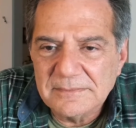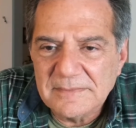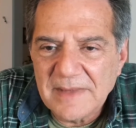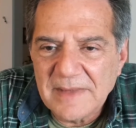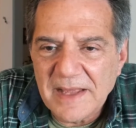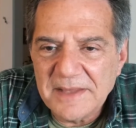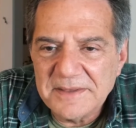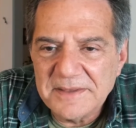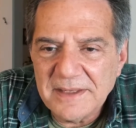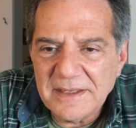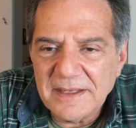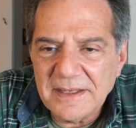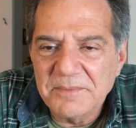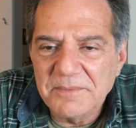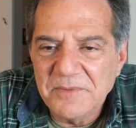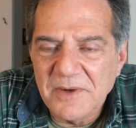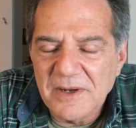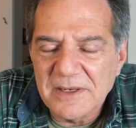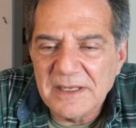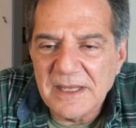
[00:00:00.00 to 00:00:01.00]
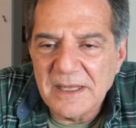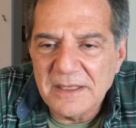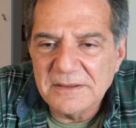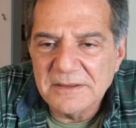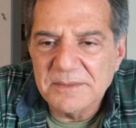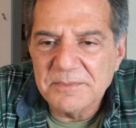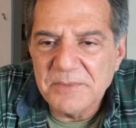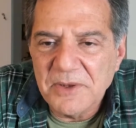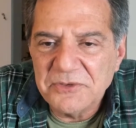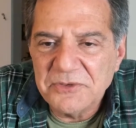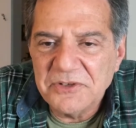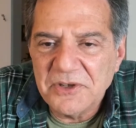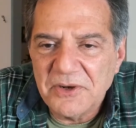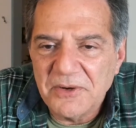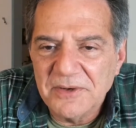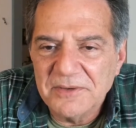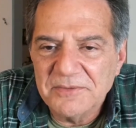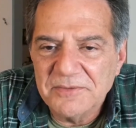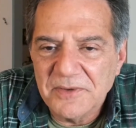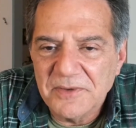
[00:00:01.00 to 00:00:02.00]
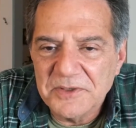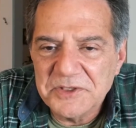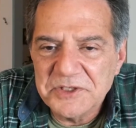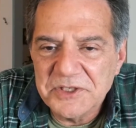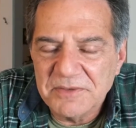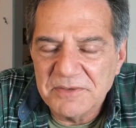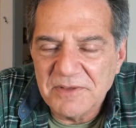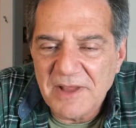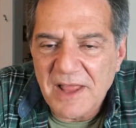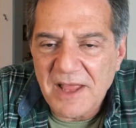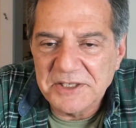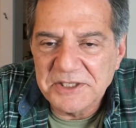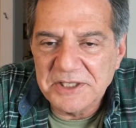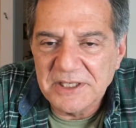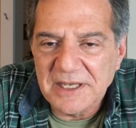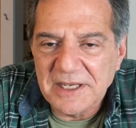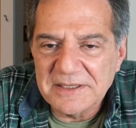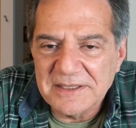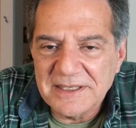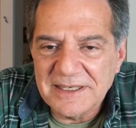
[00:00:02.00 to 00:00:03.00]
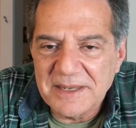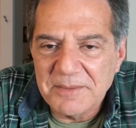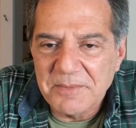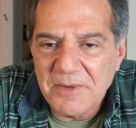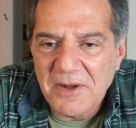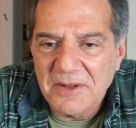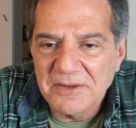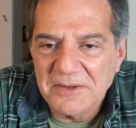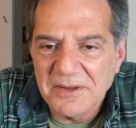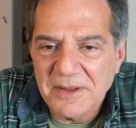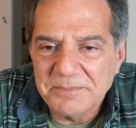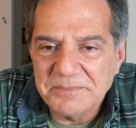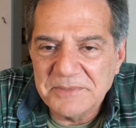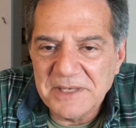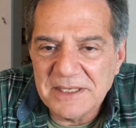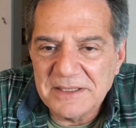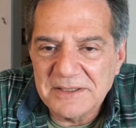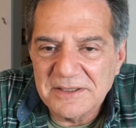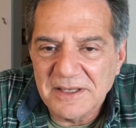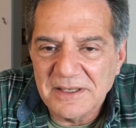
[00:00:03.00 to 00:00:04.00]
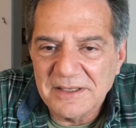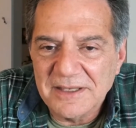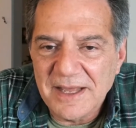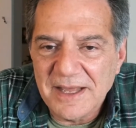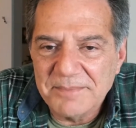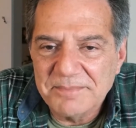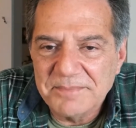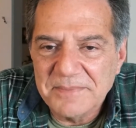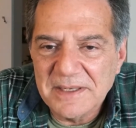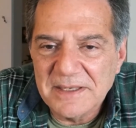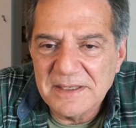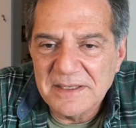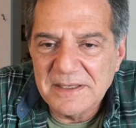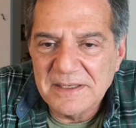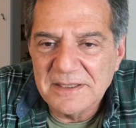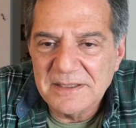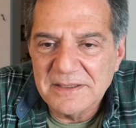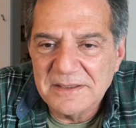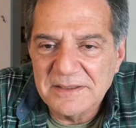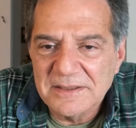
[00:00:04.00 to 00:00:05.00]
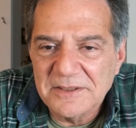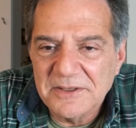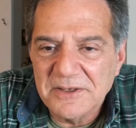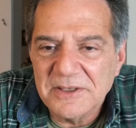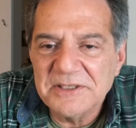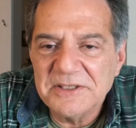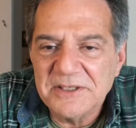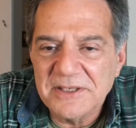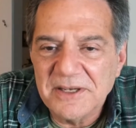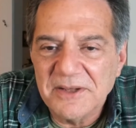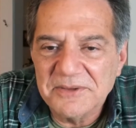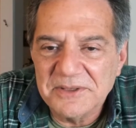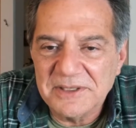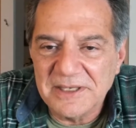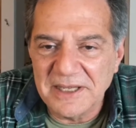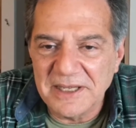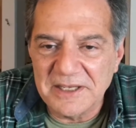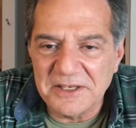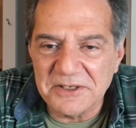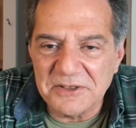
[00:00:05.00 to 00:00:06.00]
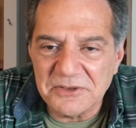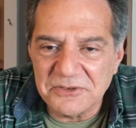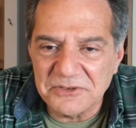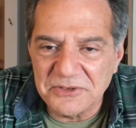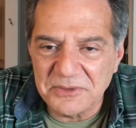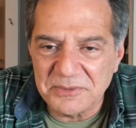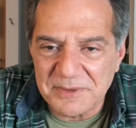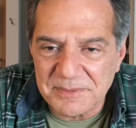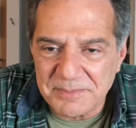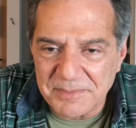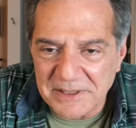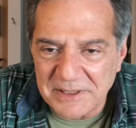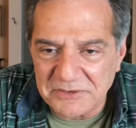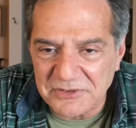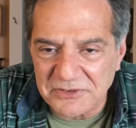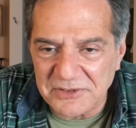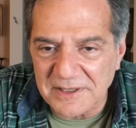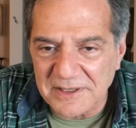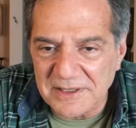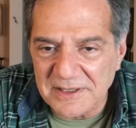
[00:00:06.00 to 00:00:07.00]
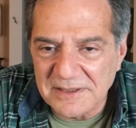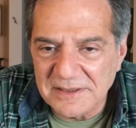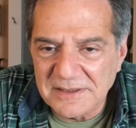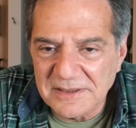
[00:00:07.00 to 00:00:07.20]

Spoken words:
Yeah, I think I'm running the most current version of Logic. I think I'm all updated on that, but good to know that I can use it with Big Sur.